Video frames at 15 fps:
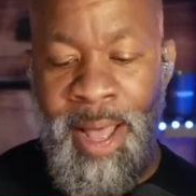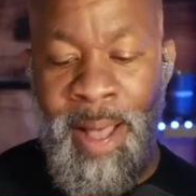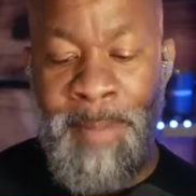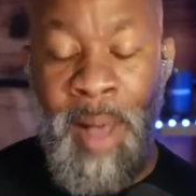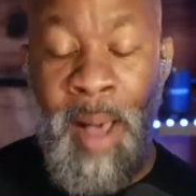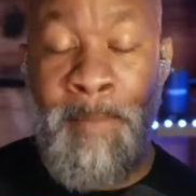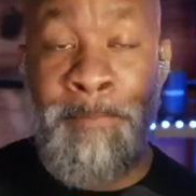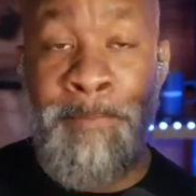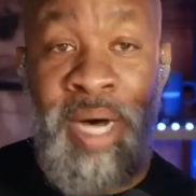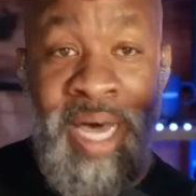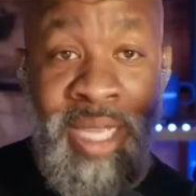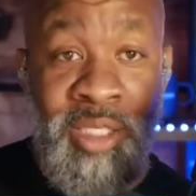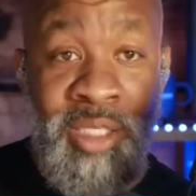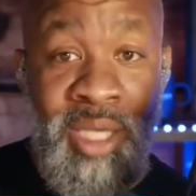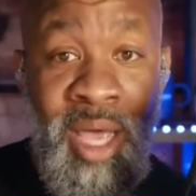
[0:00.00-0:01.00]

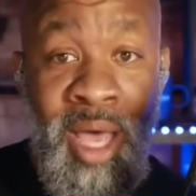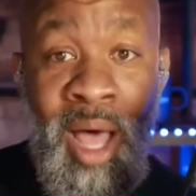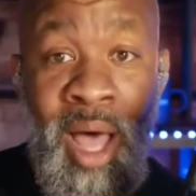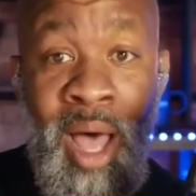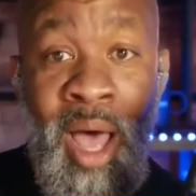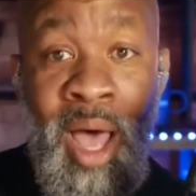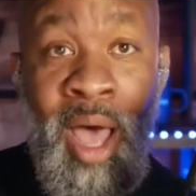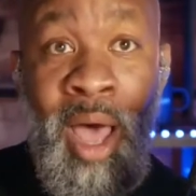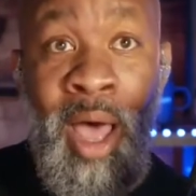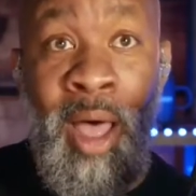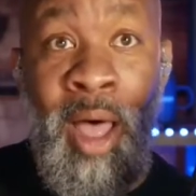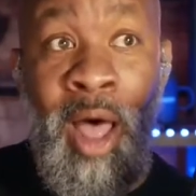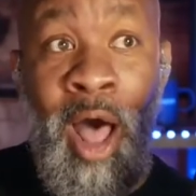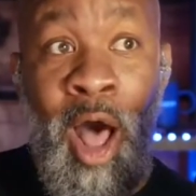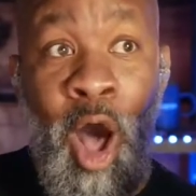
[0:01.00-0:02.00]
But
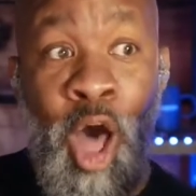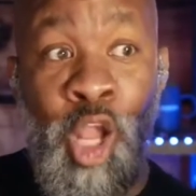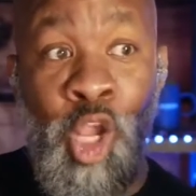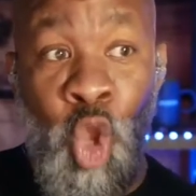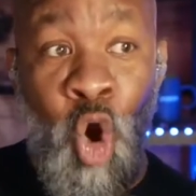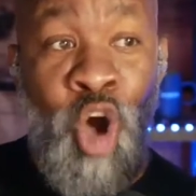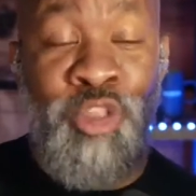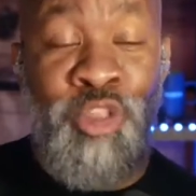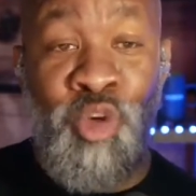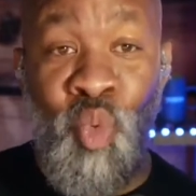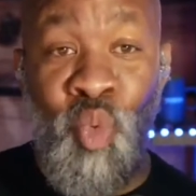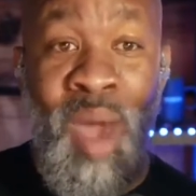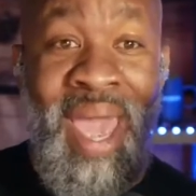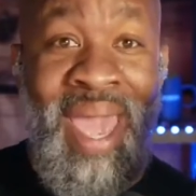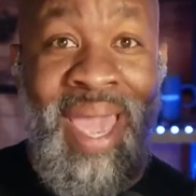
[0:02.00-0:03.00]

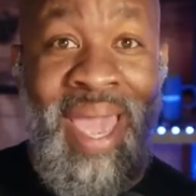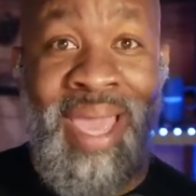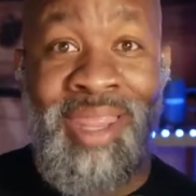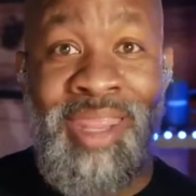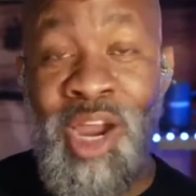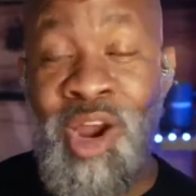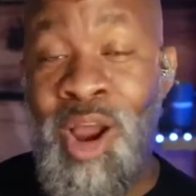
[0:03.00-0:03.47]
along the way,